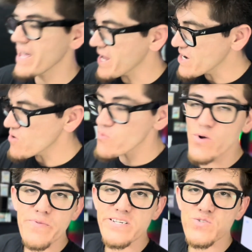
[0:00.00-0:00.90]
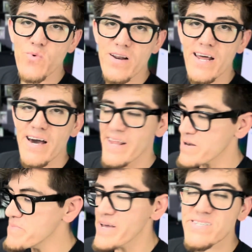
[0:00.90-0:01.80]
and run this whatnot
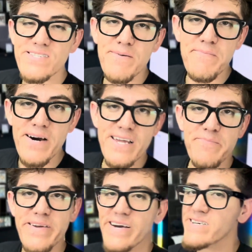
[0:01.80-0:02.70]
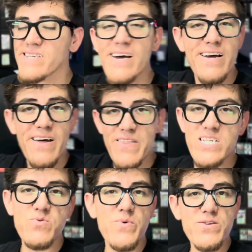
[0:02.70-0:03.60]
and make some money, because
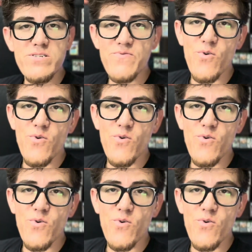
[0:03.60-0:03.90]
that's what we do this for,